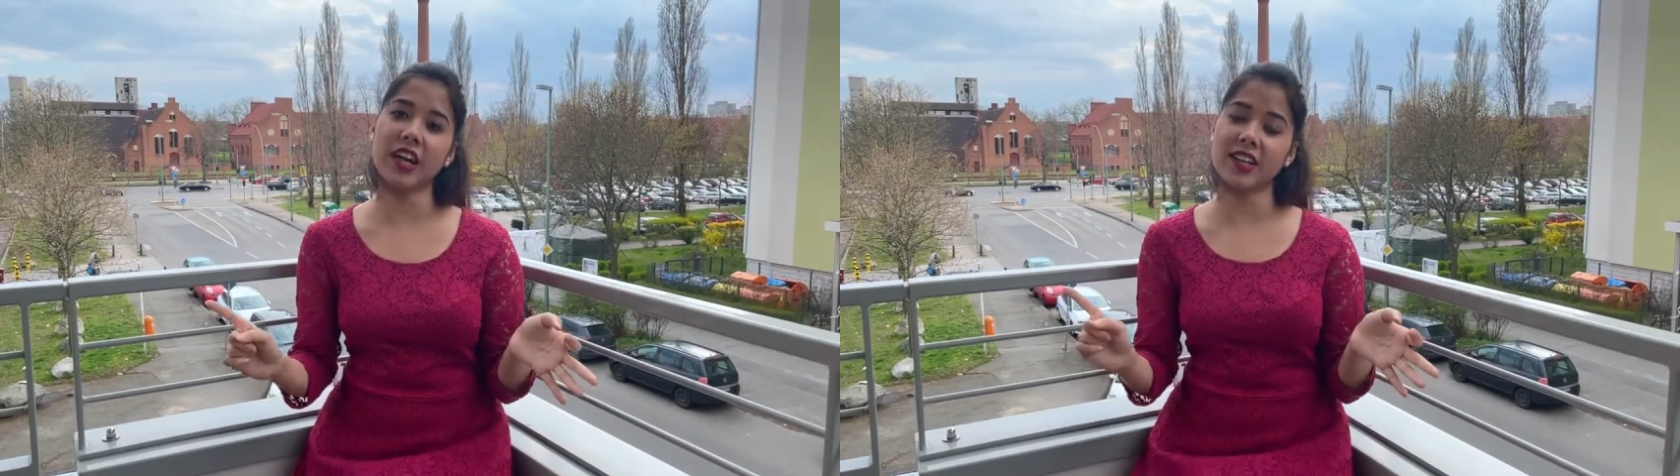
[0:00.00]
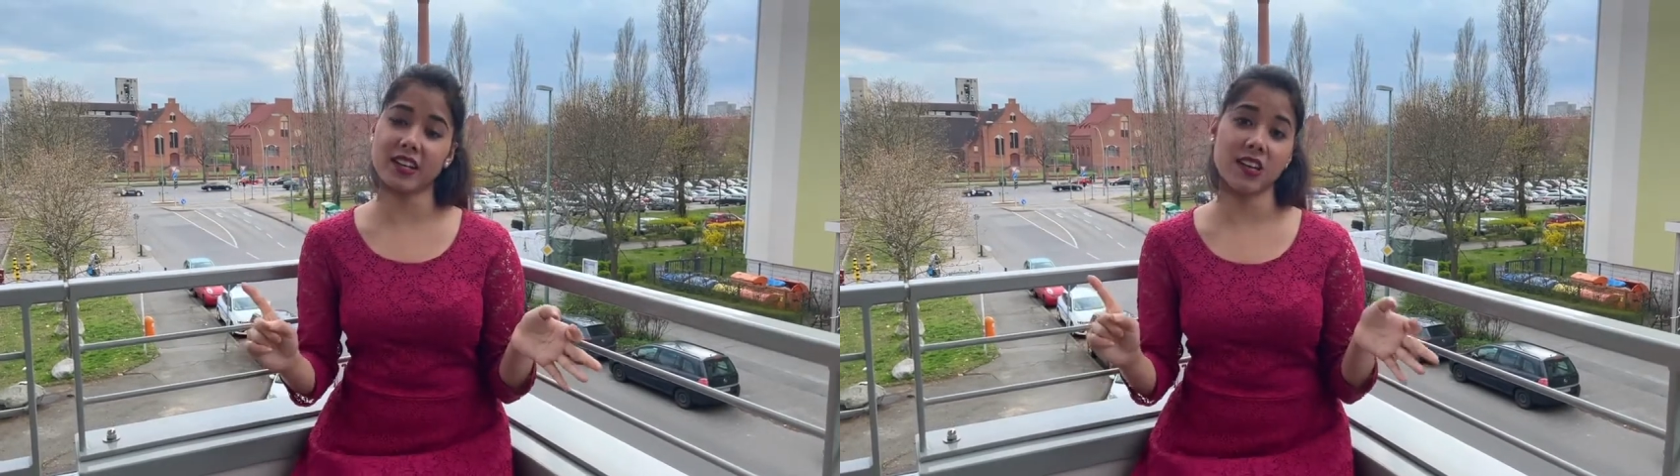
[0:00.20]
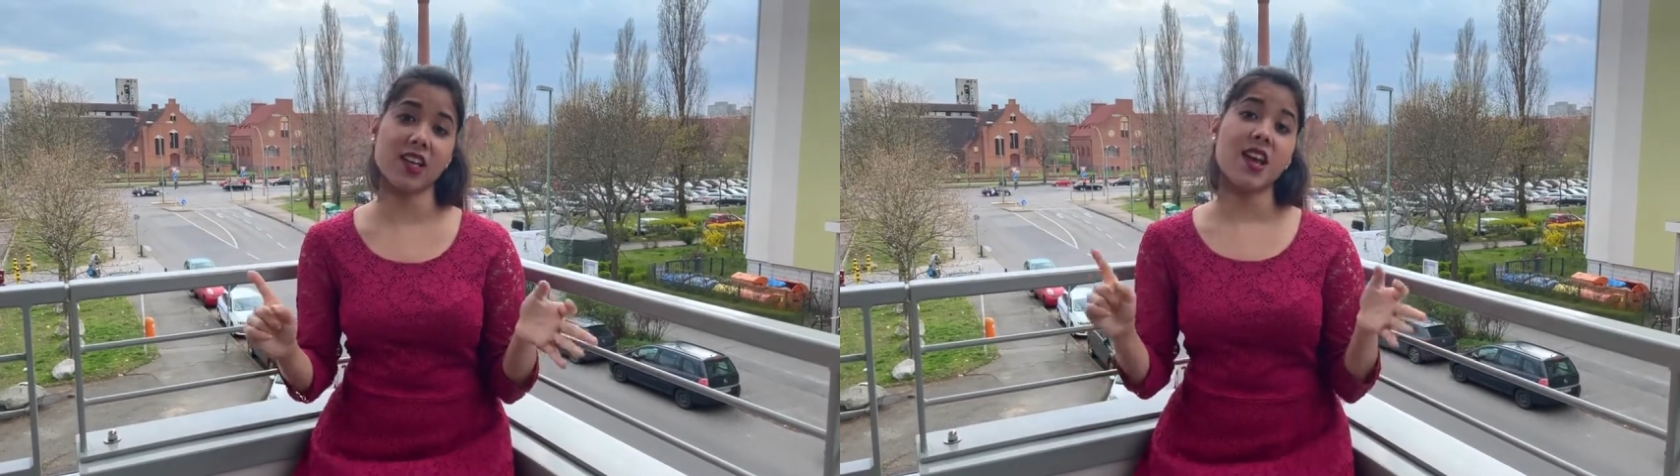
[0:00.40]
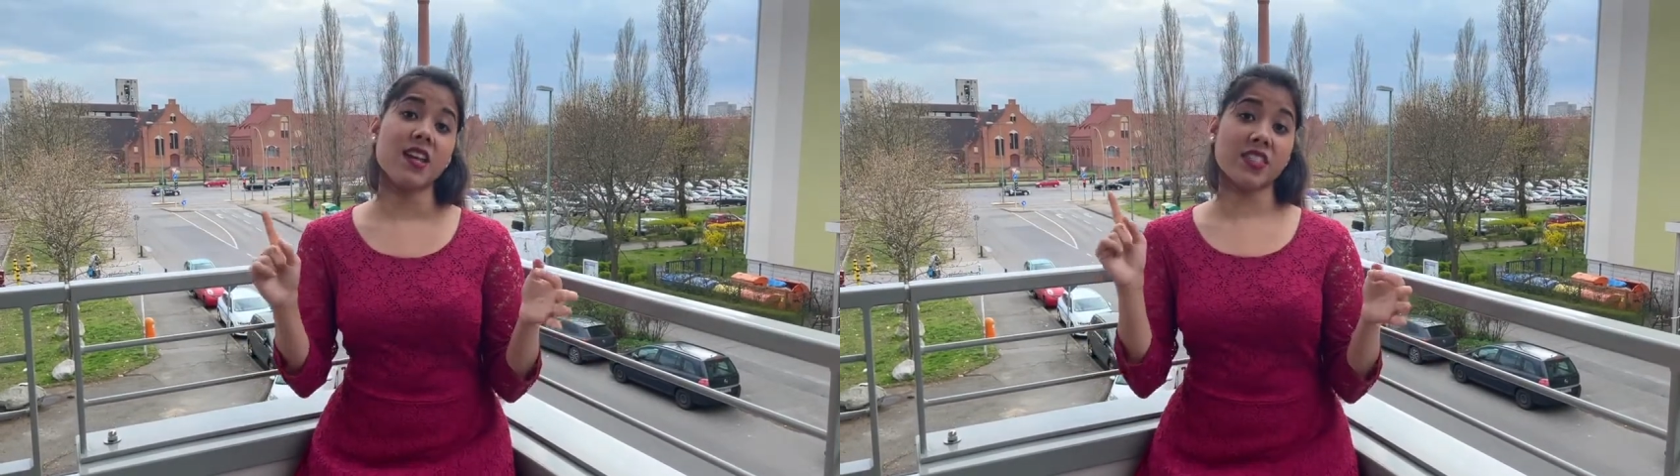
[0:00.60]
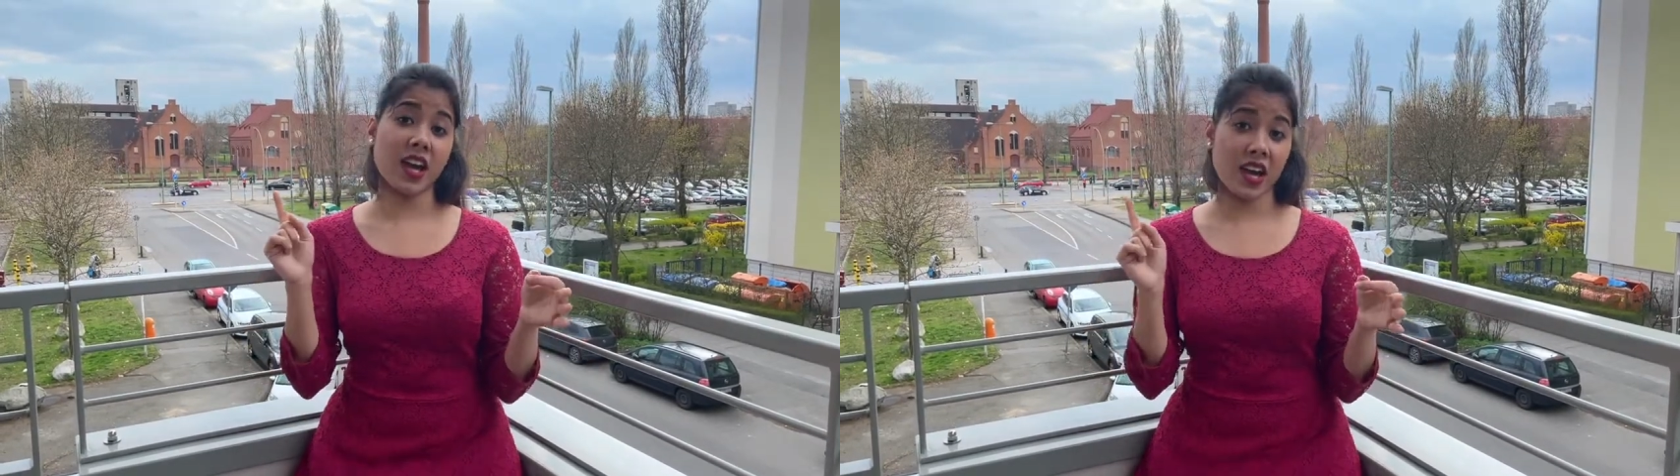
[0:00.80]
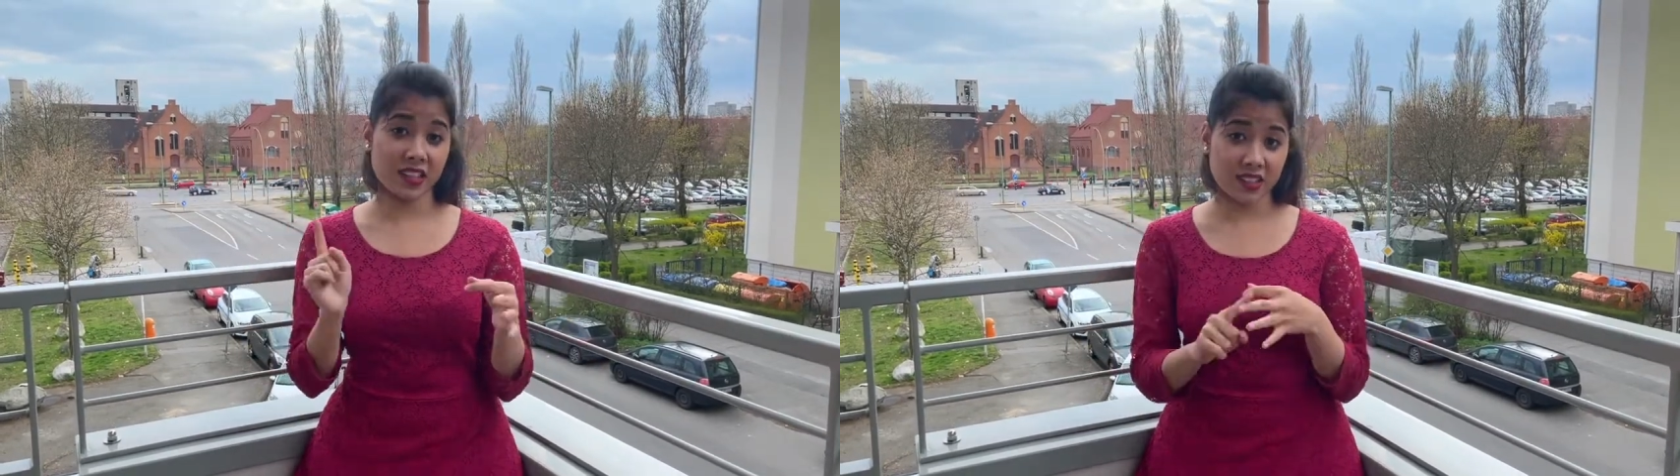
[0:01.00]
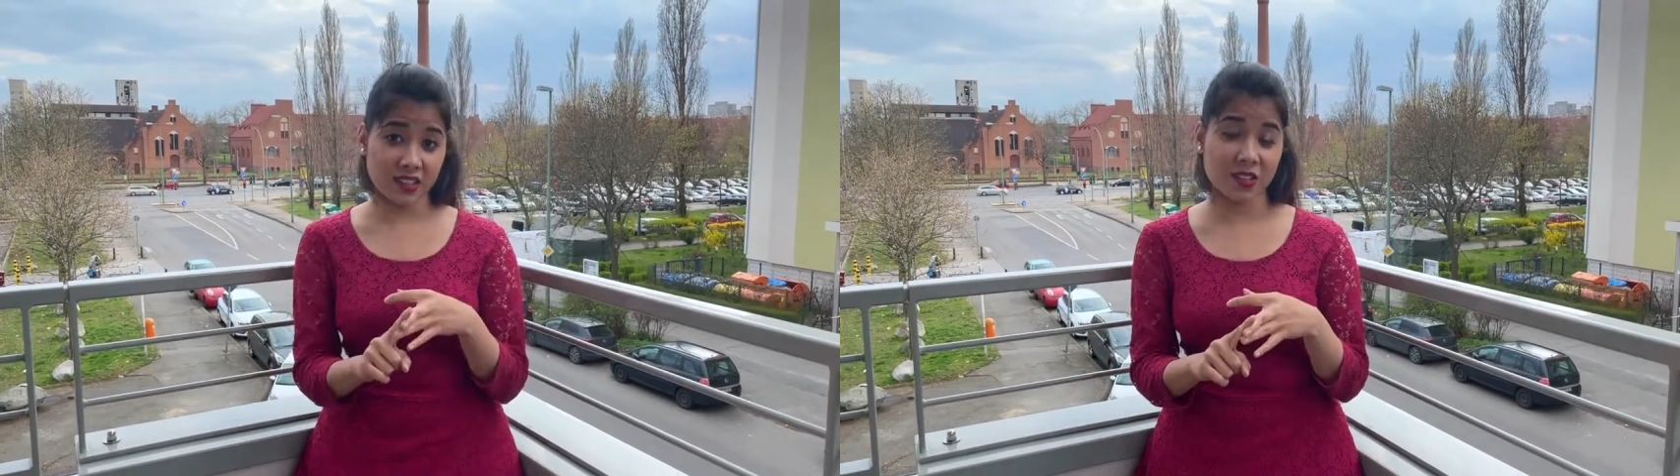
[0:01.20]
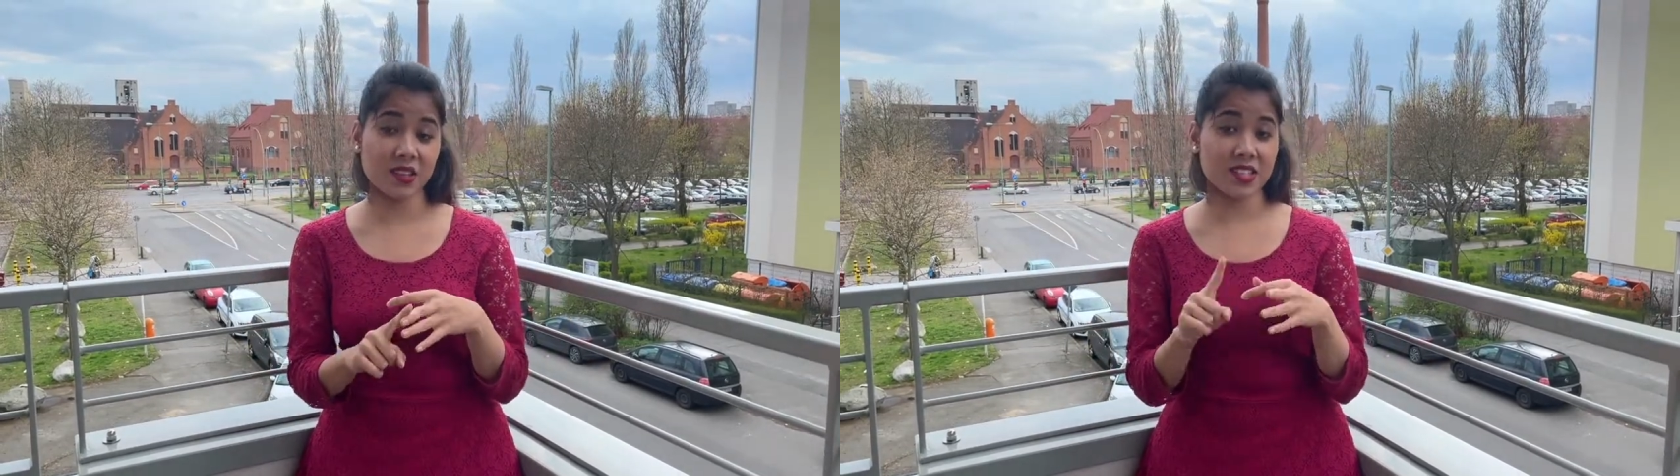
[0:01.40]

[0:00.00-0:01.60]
And the other